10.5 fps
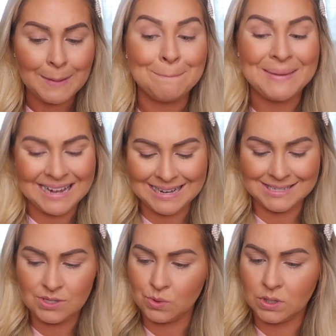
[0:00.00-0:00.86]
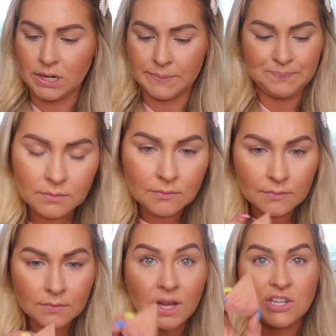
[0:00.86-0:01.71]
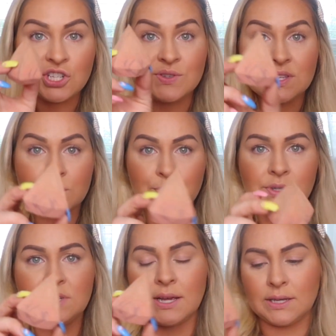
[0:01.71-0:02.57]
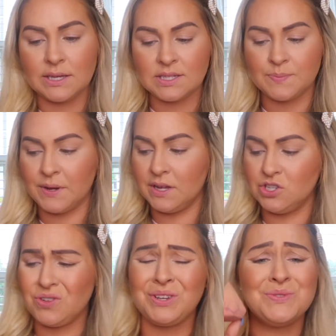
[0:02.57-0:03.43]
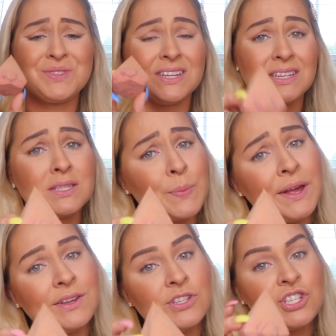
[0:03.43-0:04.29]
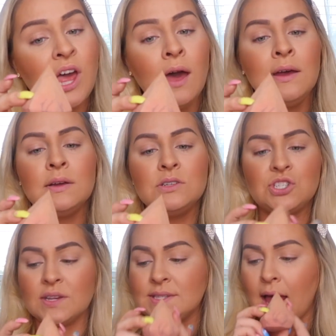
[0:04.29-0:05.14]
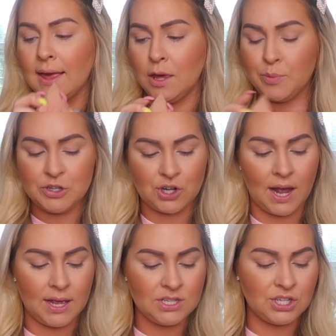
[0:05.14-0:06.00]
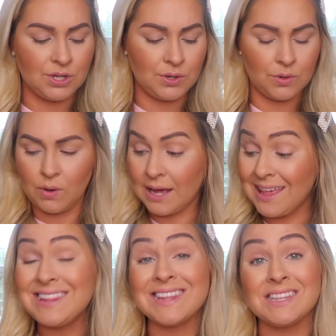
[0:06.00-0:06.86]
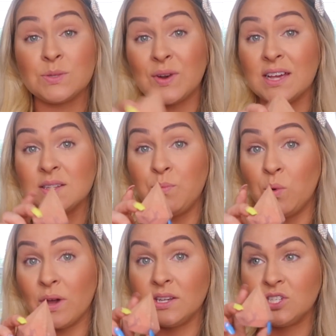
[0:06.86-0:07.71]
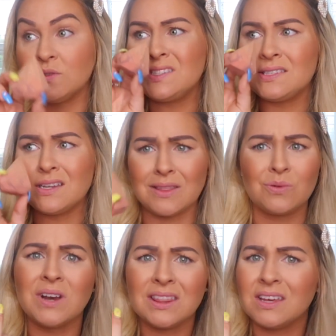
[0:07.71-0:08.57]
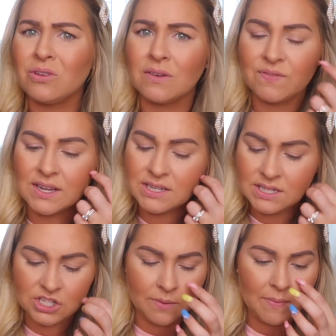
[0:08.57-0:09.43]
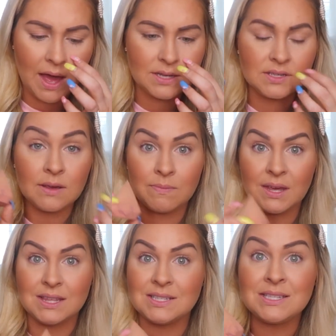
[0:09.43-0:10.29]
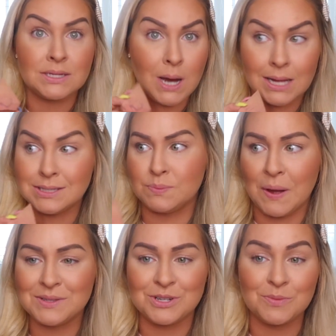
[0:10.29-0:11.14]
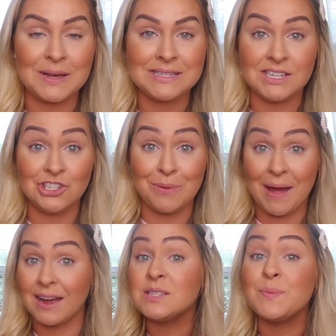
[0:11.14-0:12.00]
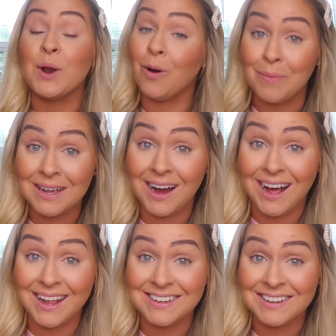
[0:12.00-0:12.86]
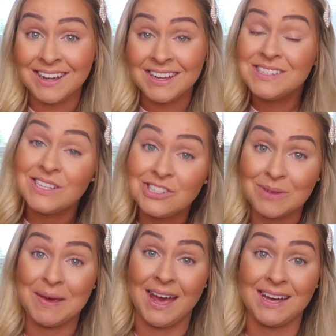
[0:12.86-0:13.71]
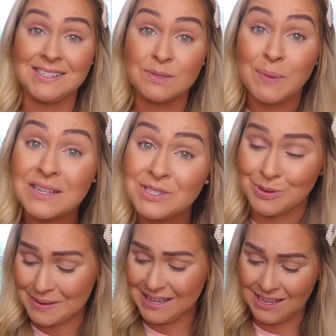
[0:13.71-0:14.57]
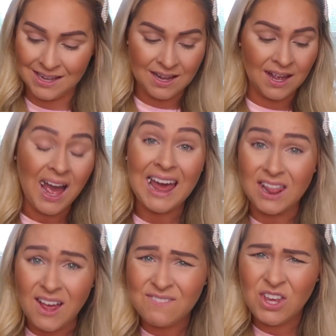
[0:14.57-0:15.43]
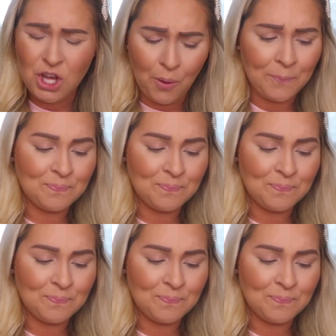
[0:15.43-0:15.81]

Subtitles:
my contour. I just use this Real Technique sponge. You can use any sponge. Just, I keep it dry too. I like that this one has a point too. This is another one I think you can find at TJ Maxx. Look at me. This is not sponsored by TJ Maxx, but oh my God, TJ Maxx, sponsor me. I love you.